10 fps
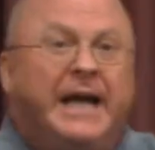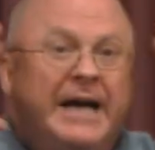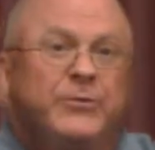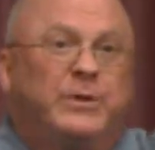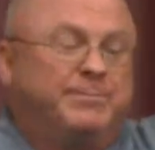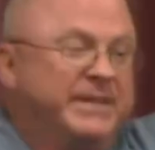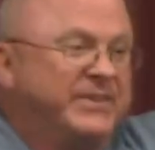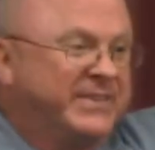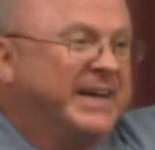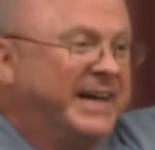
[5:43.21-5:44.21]
how do we
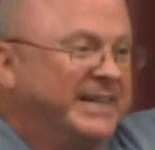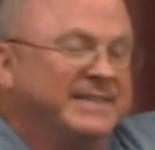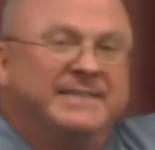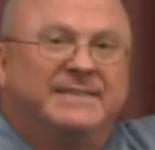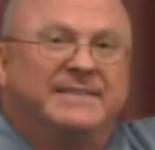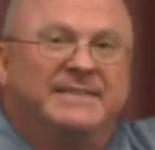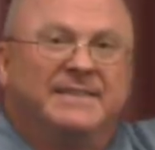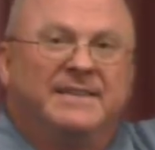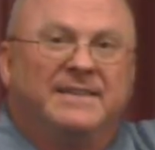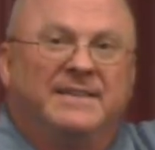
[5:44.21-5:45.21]
please God
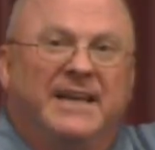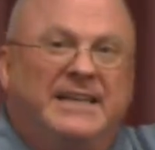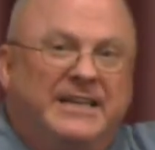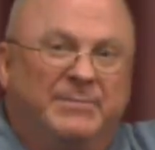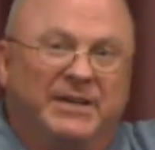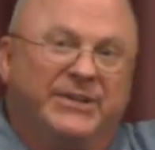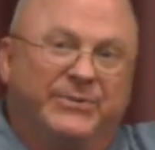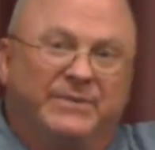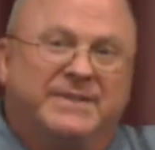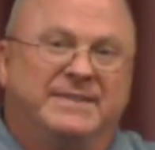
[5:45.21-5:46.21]
and Him alone?